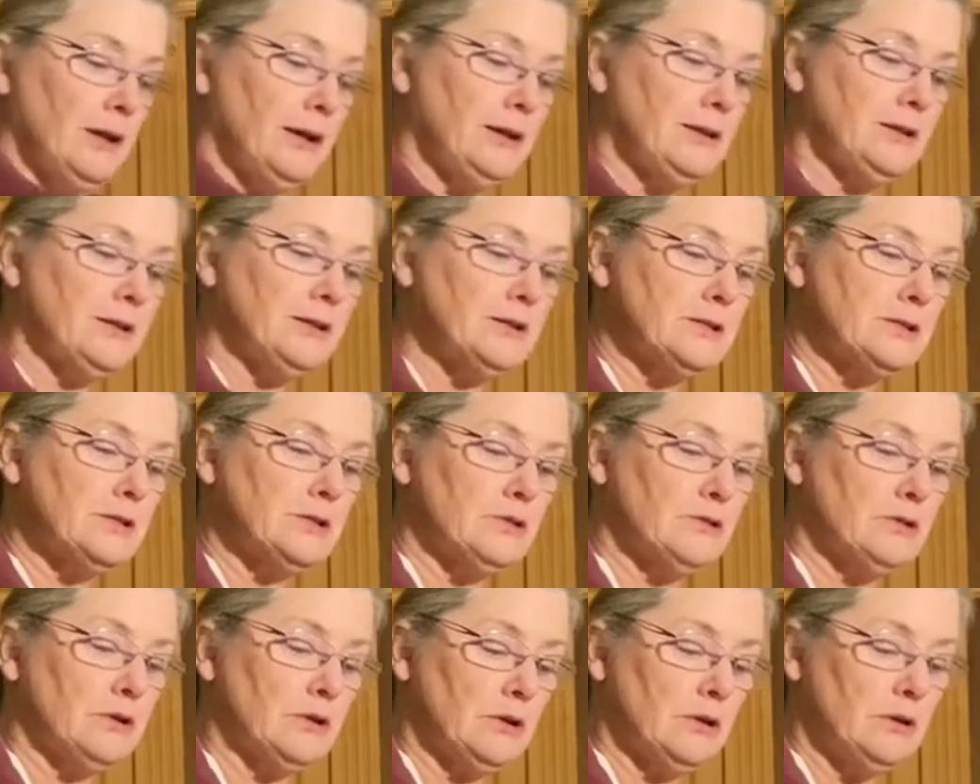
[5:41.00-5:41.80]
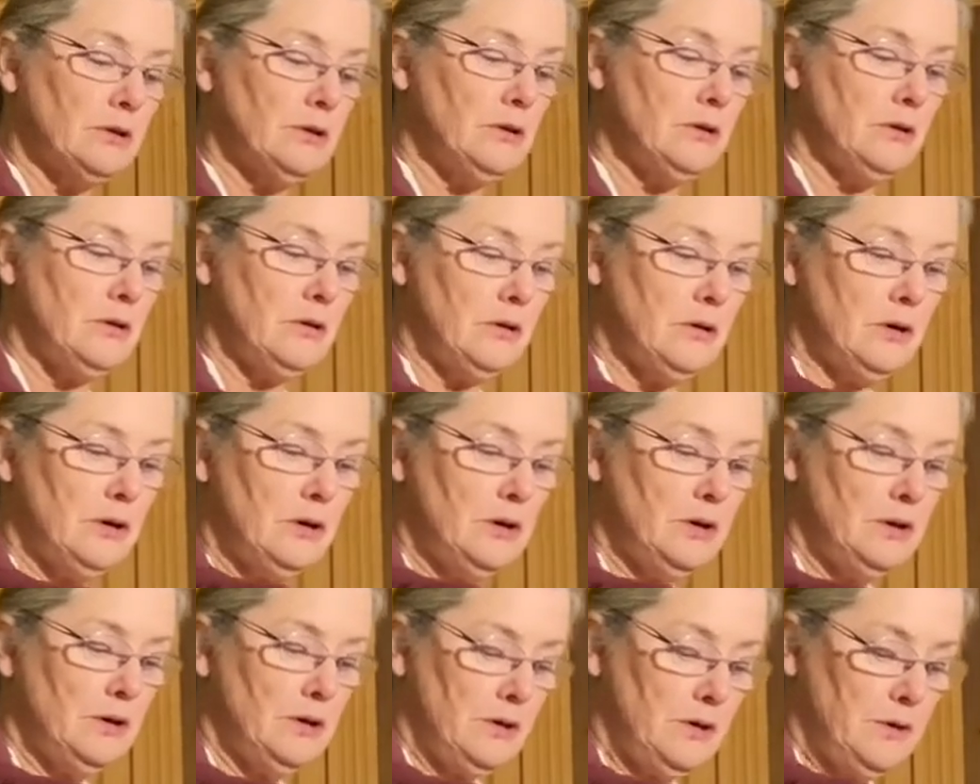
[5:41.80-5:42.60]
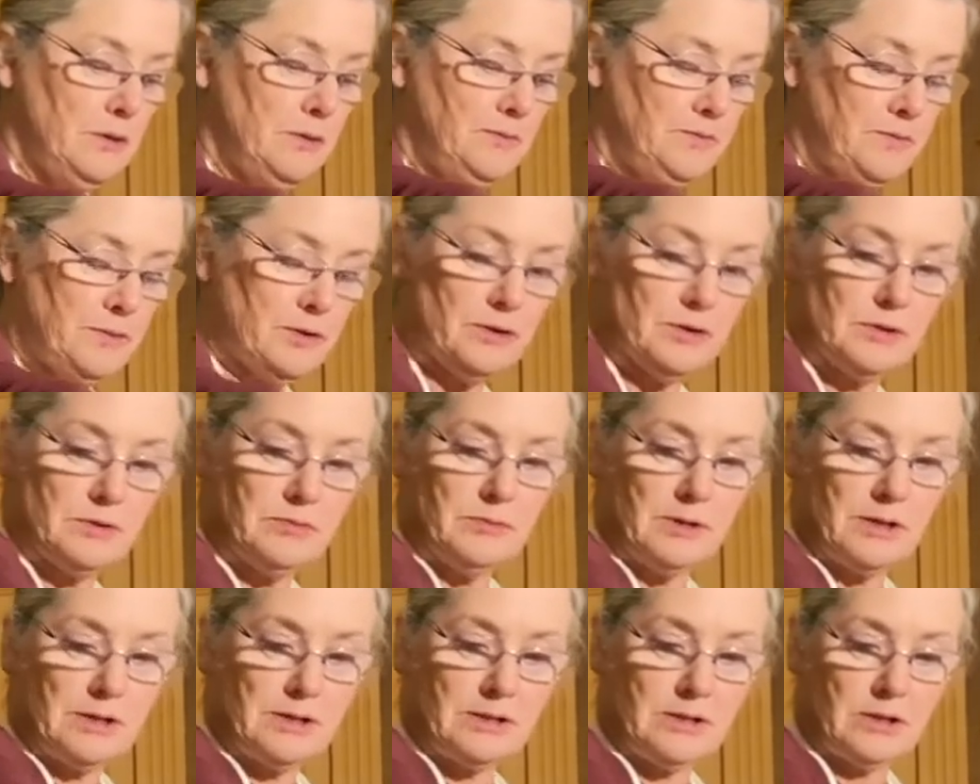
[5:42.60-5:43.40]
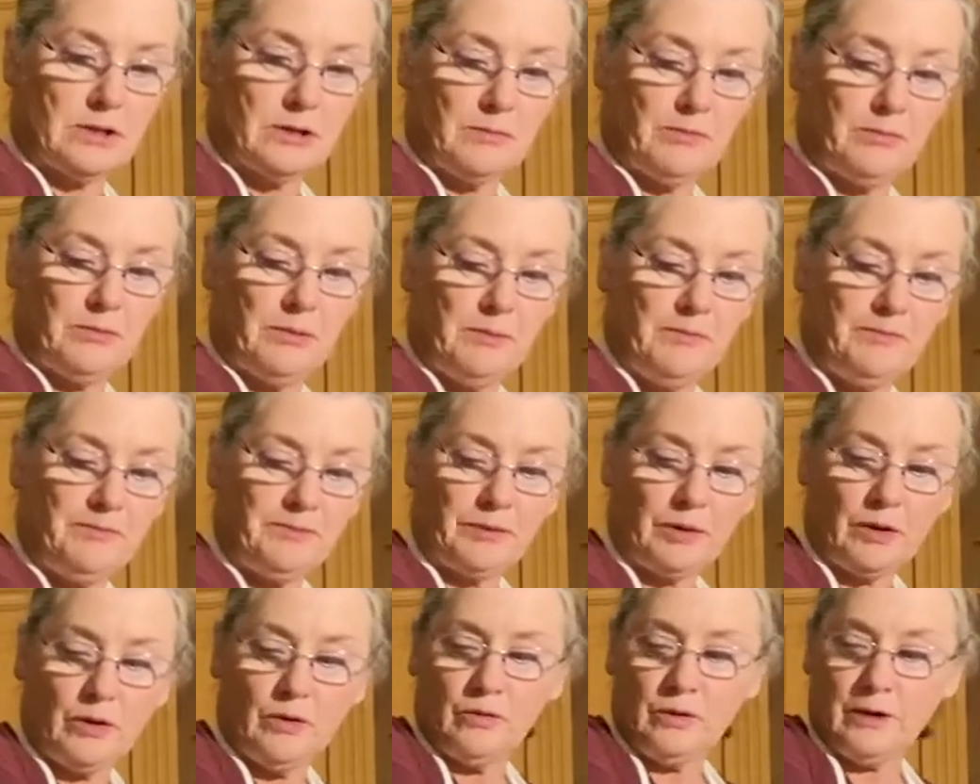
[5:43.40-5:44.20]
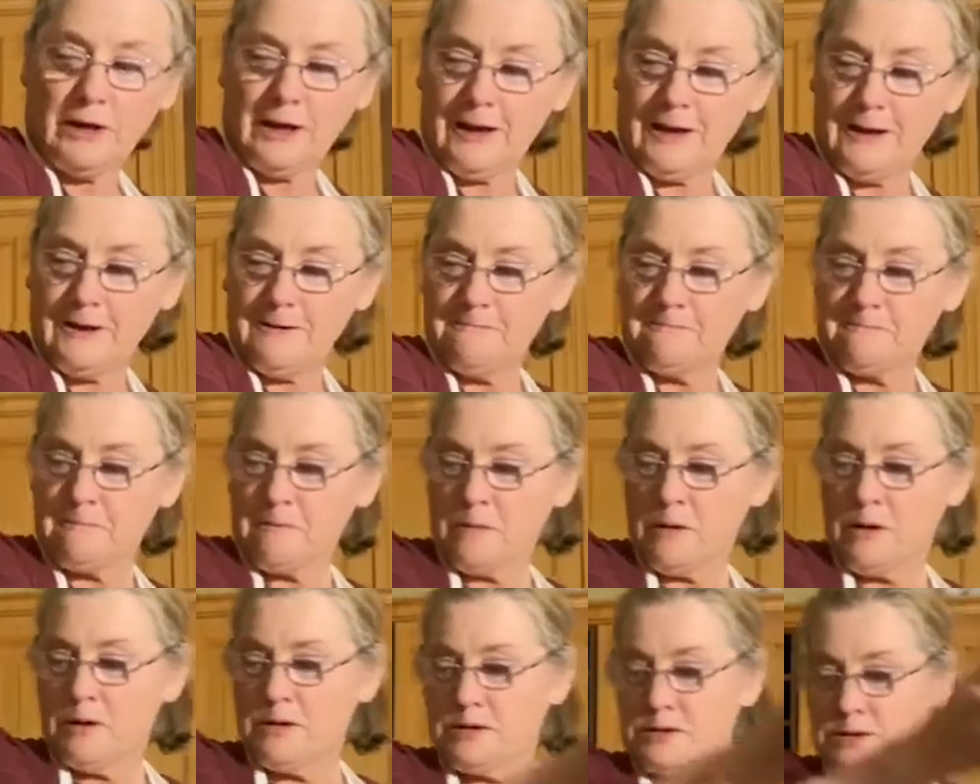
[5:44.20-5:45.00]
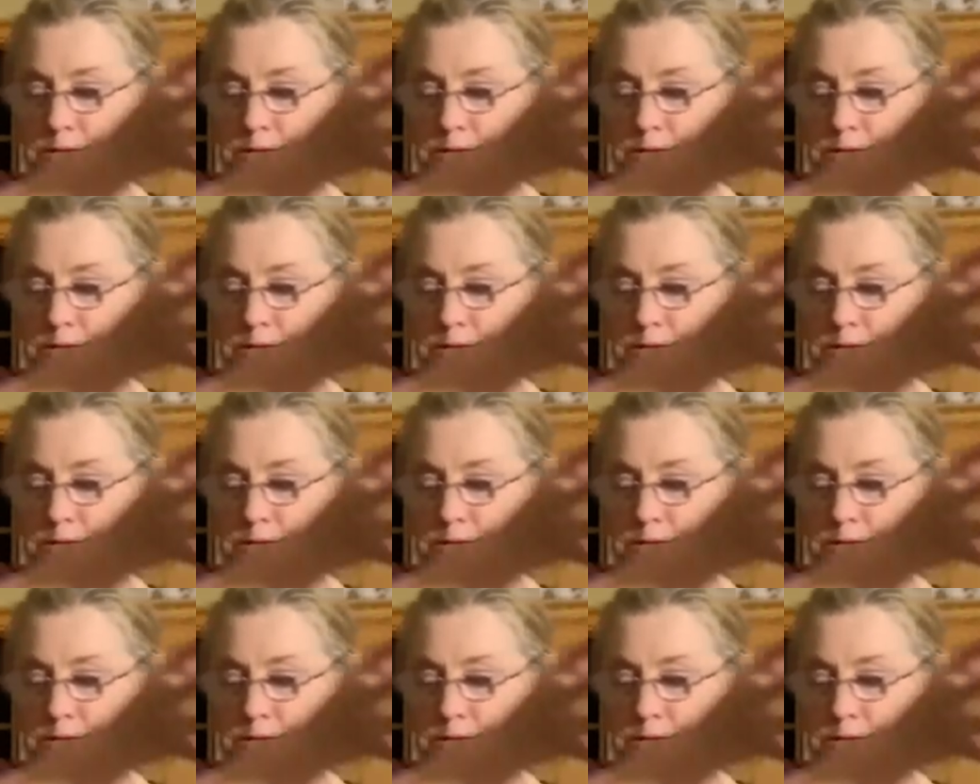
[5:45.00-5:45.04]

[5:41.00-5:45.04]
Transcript: this. You can just mix it up. Okay, so